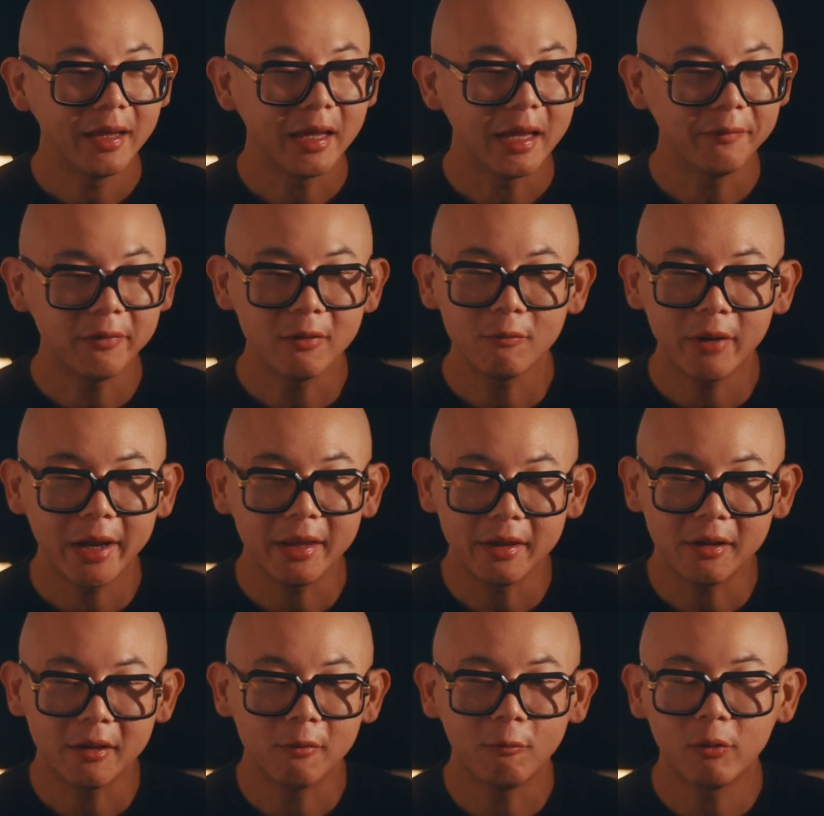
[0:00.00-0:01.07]
if you wait,
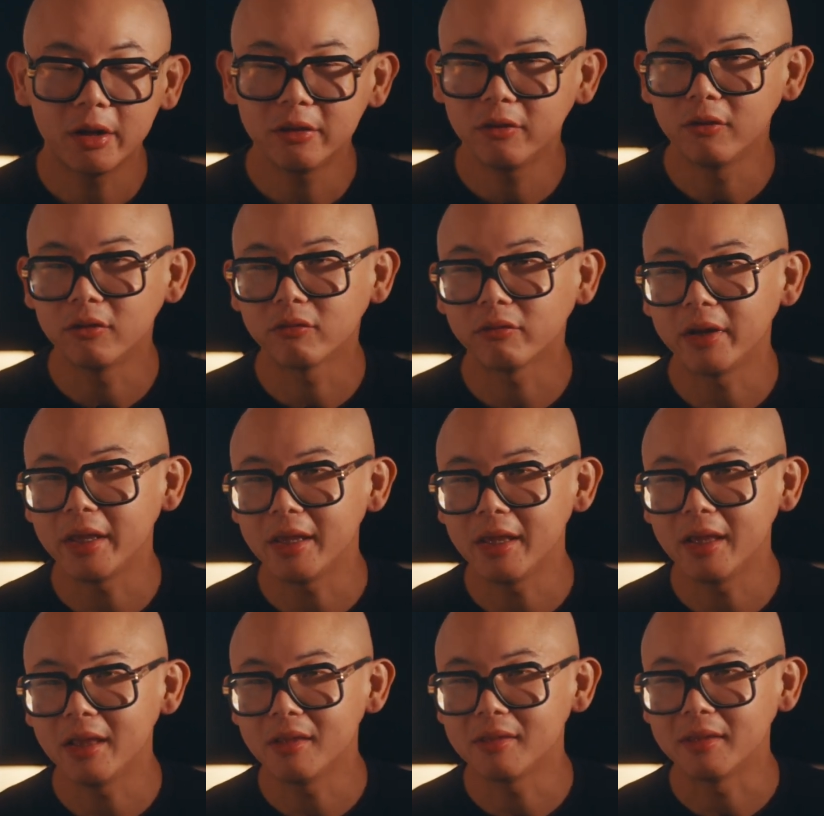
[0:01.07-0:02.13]
1, 2, 3
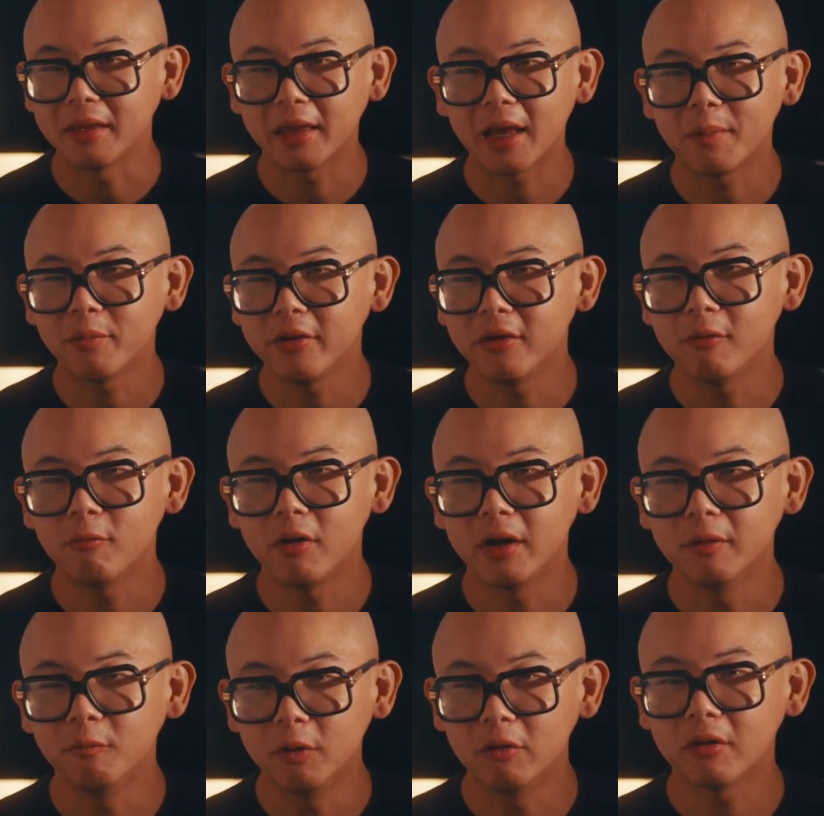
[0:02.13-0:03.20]
years, the camera you
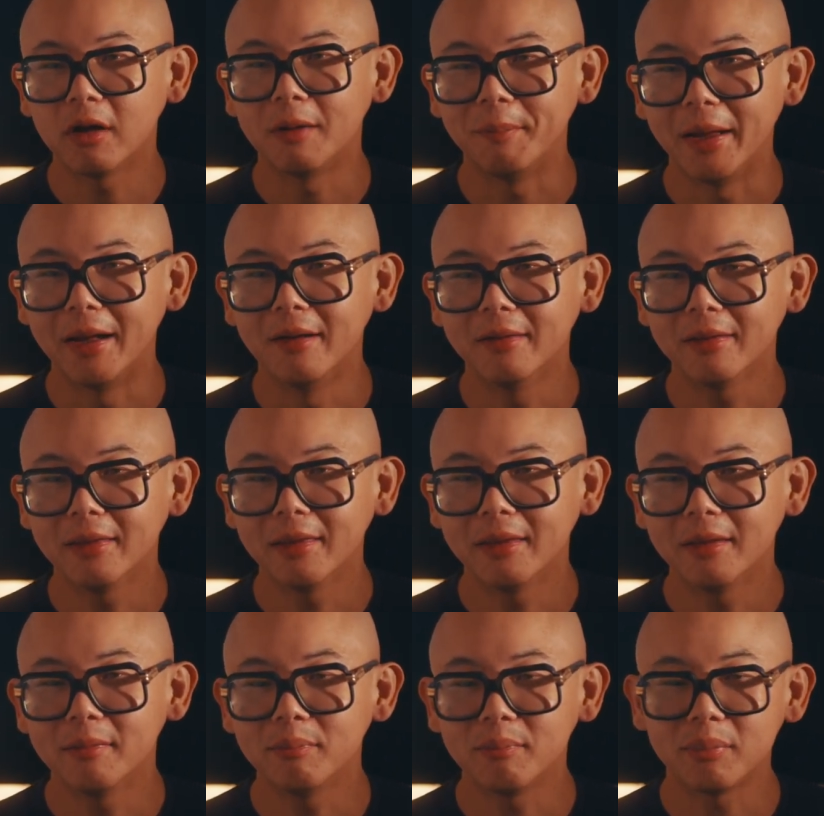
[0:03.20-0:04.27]
want will come out.
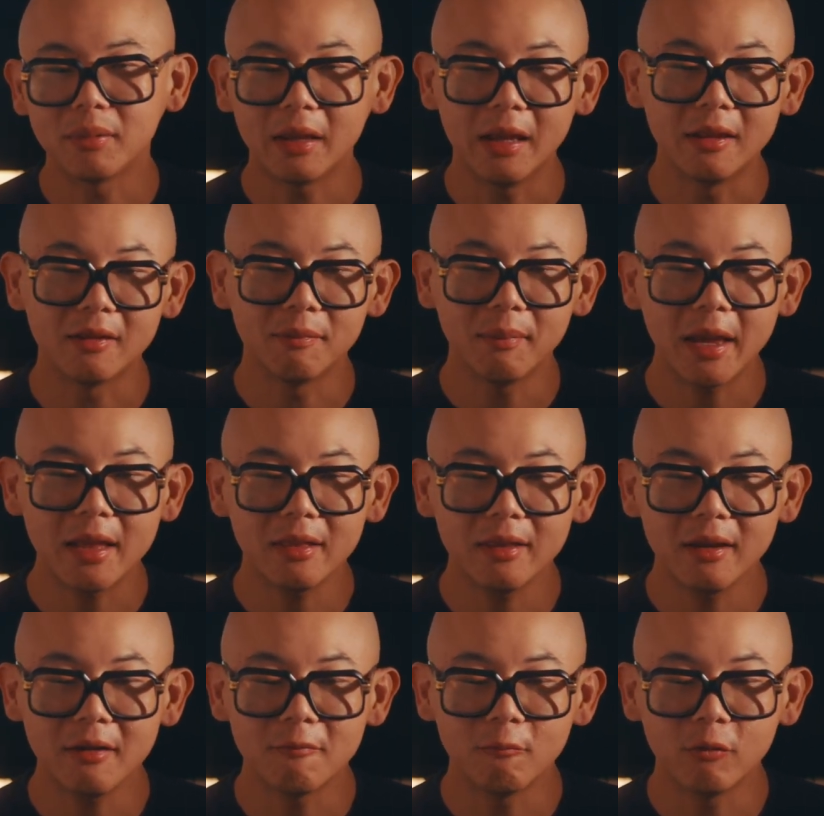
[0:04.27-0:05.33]
It's
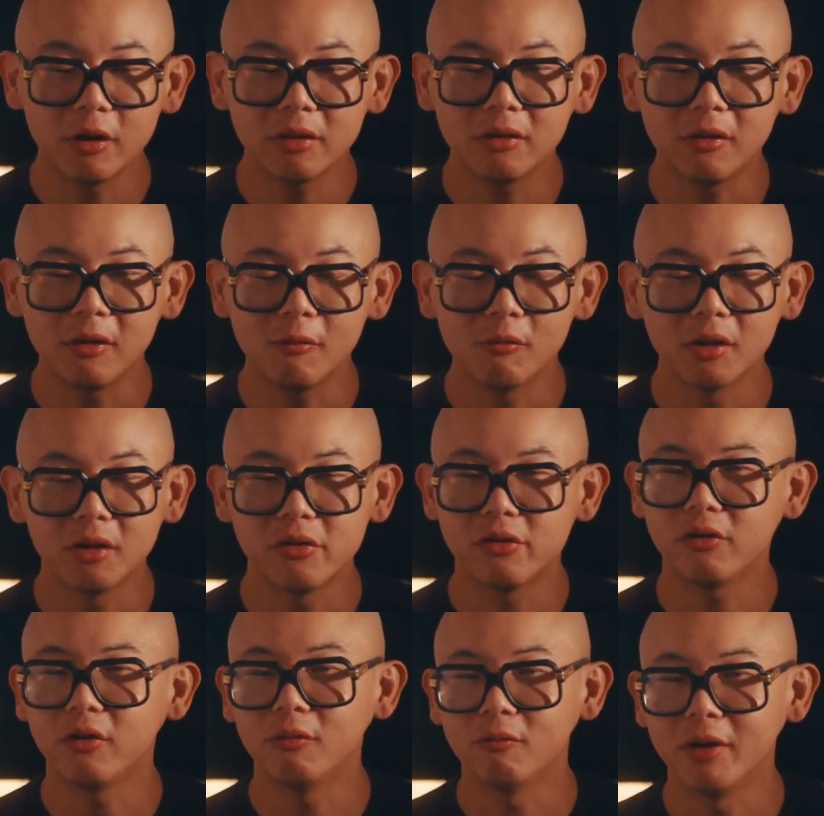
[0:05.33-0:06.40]
mainly, what do you want to
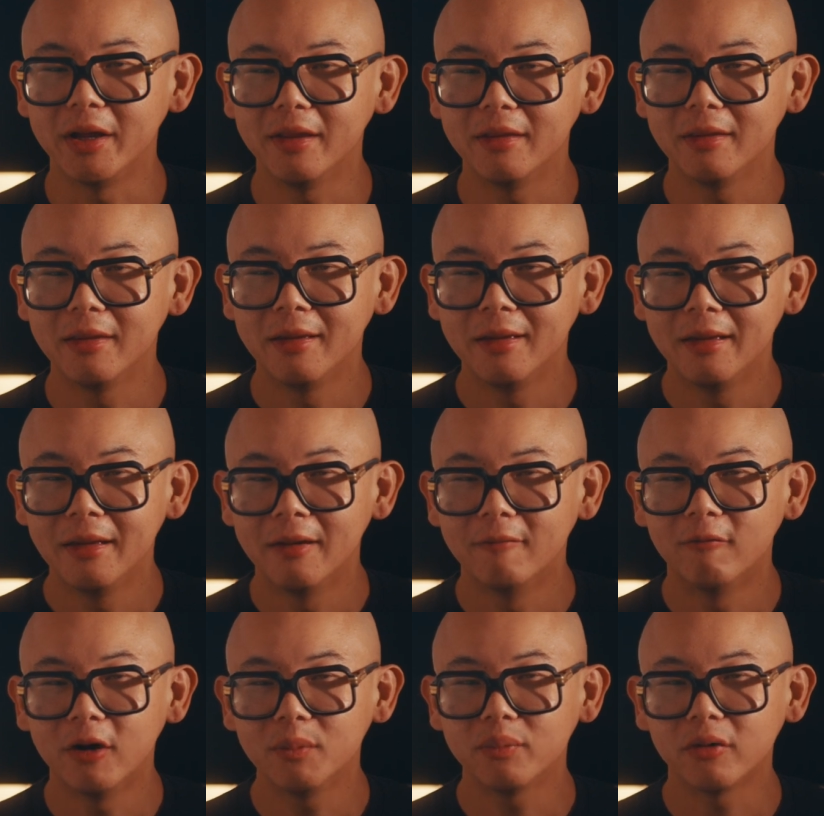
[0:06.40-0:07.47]
shoot with?
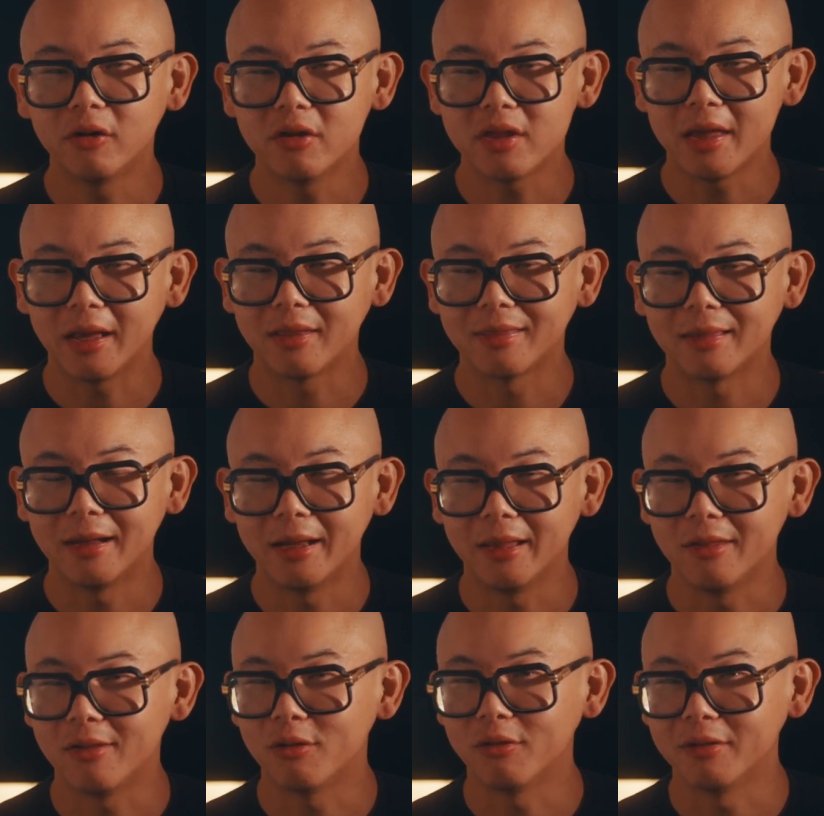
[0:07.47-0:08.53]
What projects are
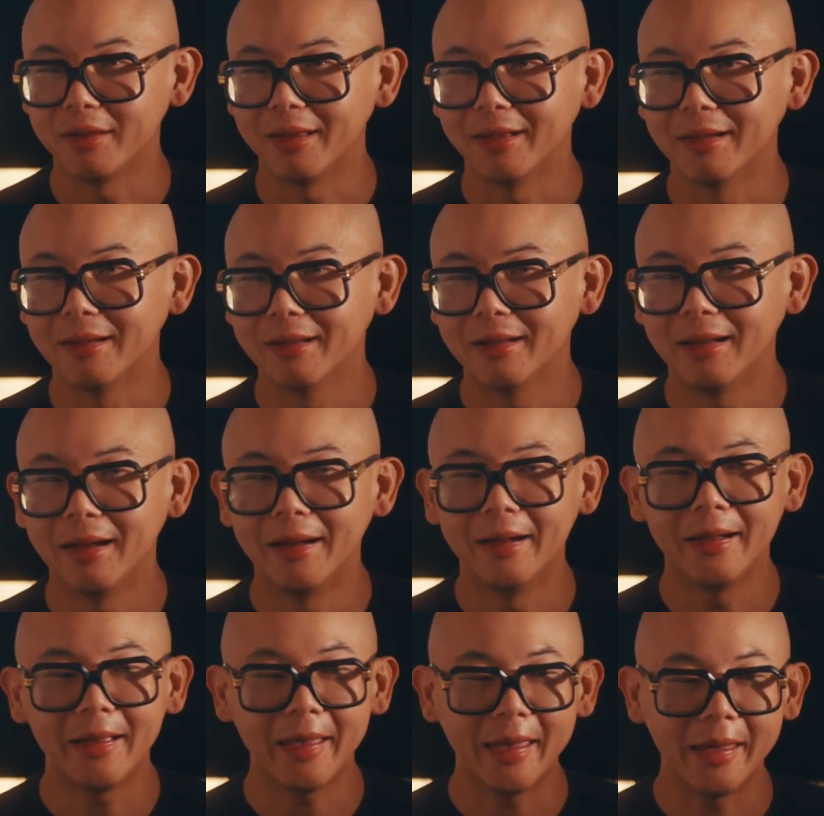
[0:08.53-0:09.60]
you shooting?
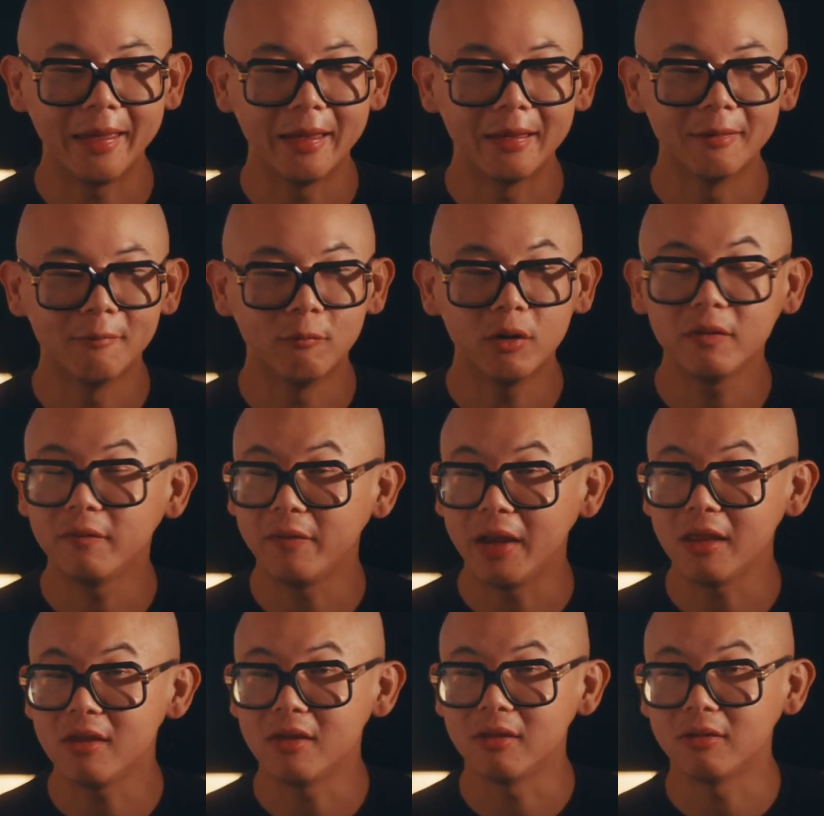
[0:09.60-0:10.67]
And what
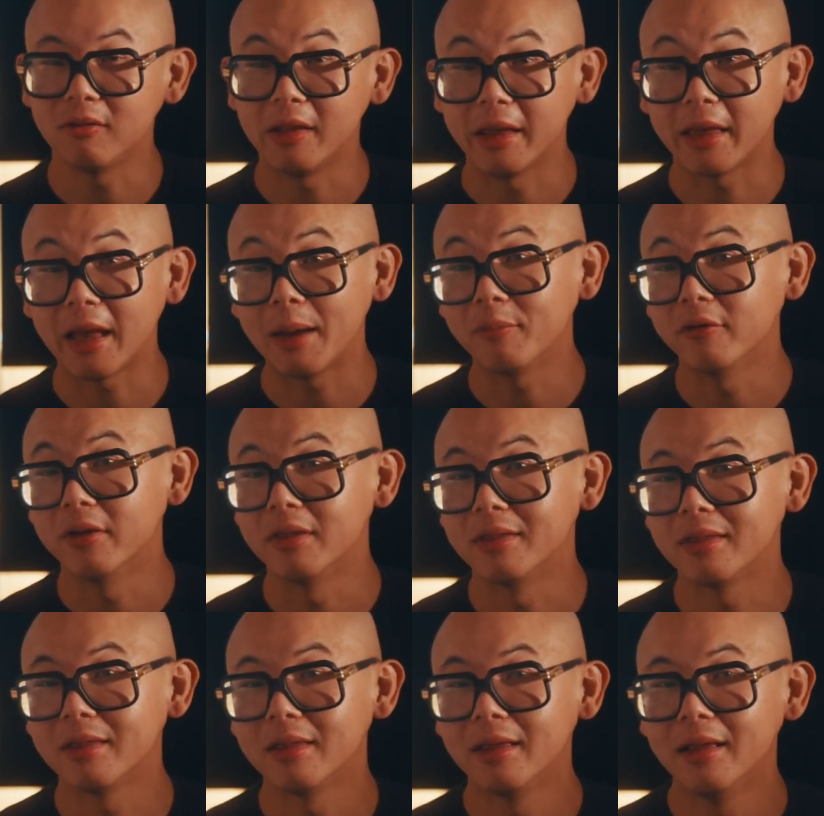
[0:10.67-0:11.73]
features do the
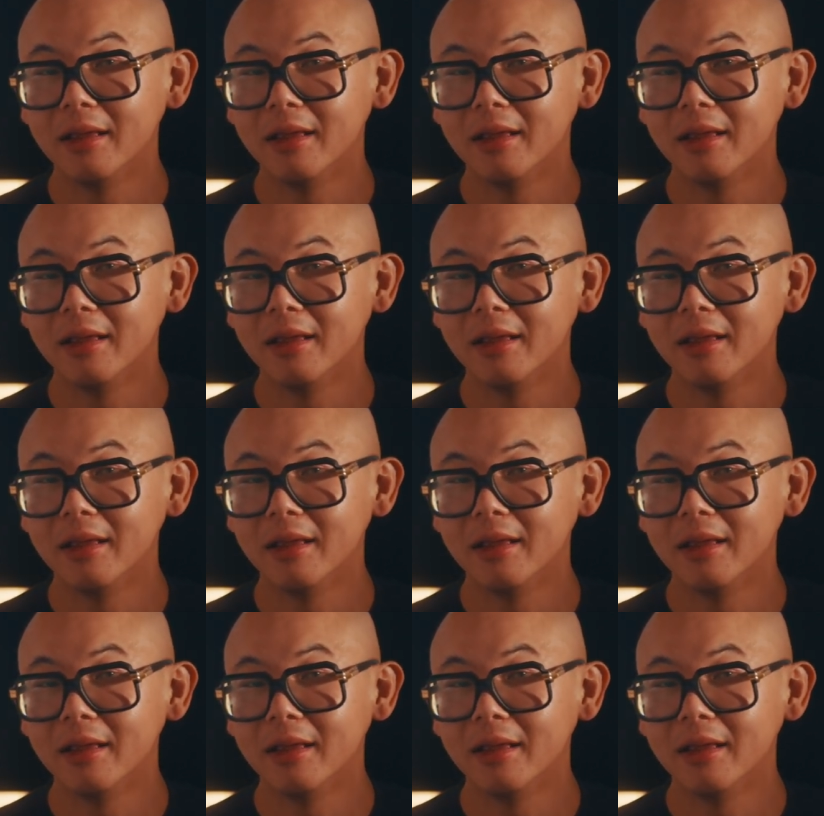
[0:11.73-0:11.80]
cameras